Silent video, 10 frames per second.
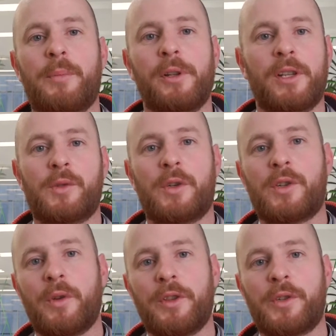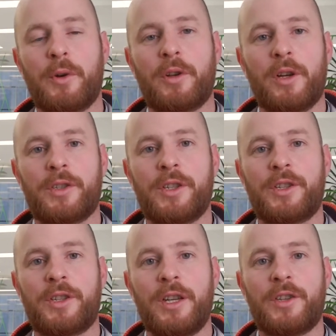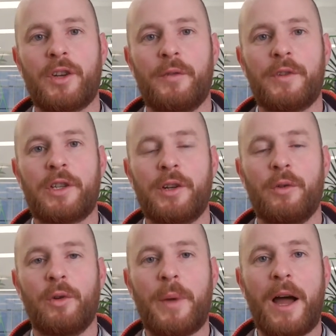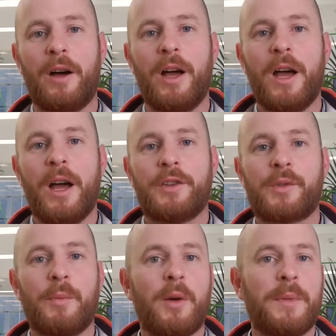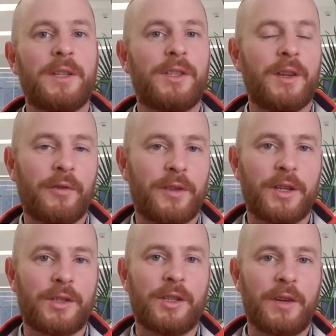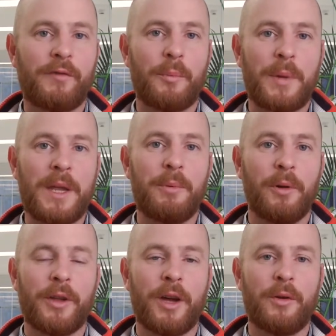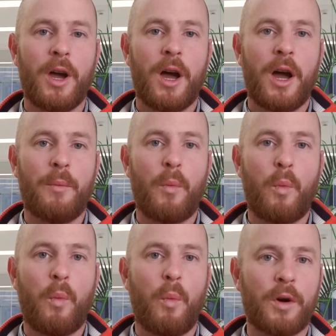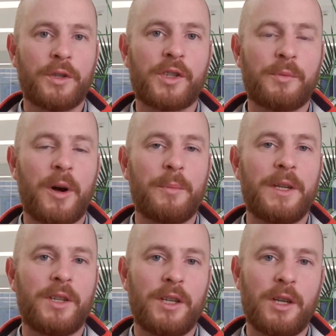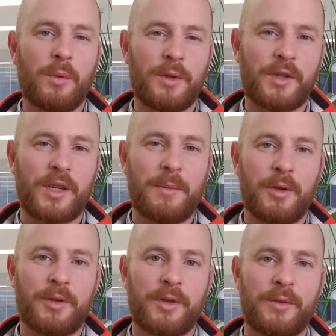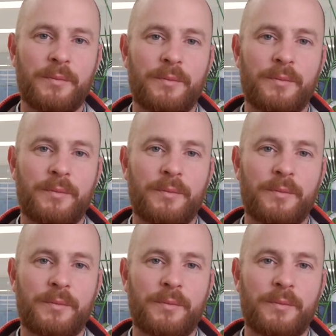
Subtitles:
buildings, which is what this podcast is obviously all about. Smart means different things to different people, though. What does smart mean to you and Siemens?